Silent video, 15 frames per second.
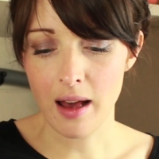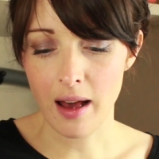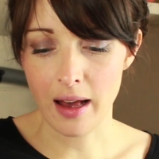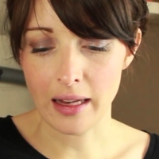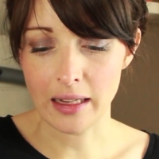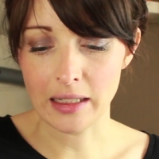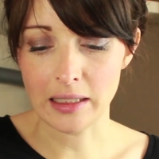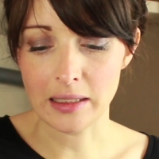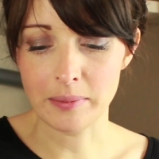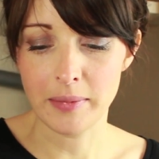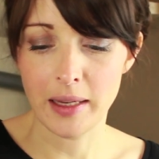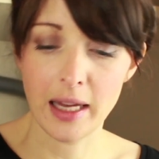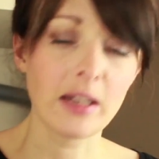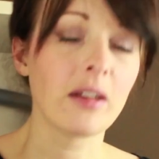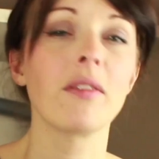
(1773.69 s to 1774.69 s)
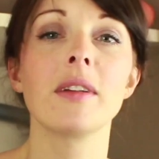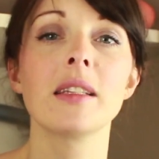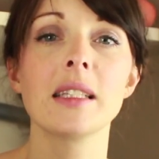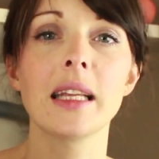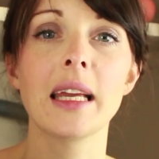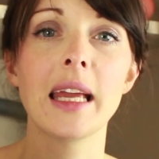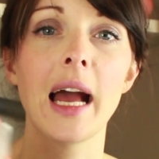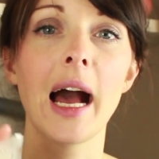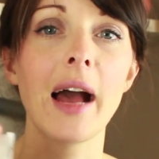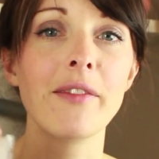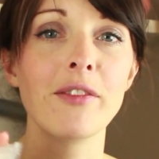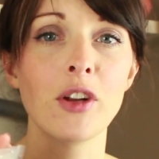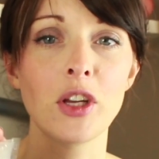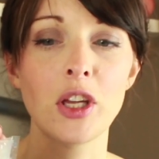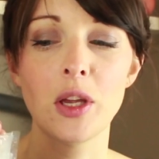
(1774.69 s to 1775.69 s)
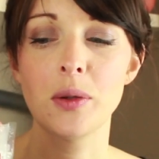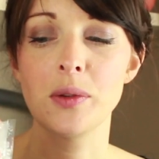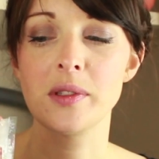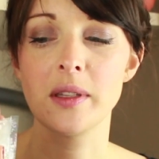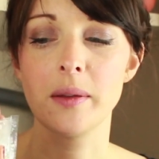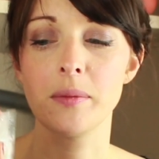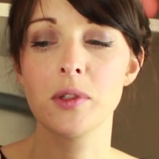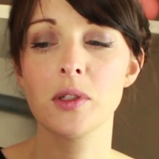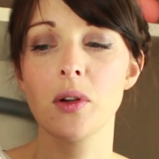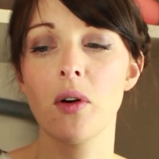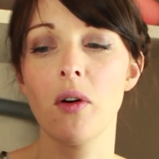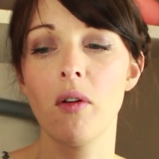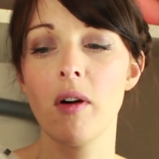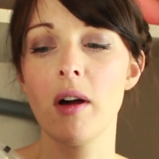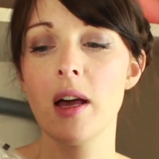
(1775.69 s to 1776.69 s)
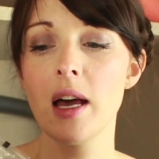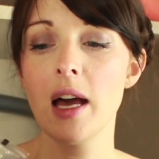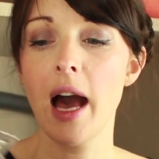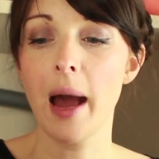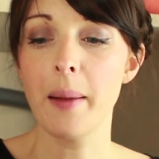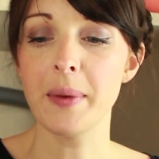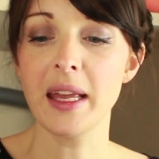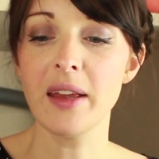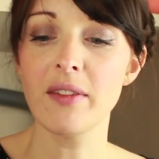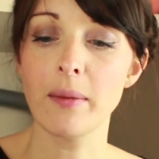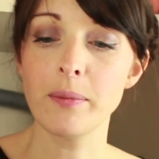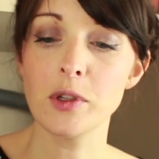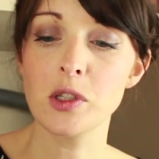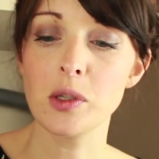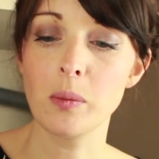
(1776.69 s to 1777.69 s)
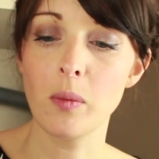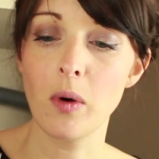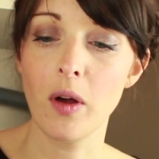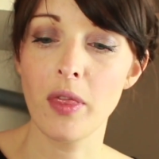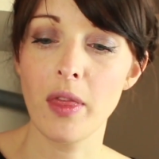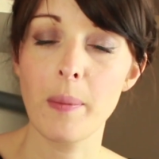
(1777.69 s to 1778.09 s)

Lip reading: And obviously I've not used them, so I'm going to give them to someone.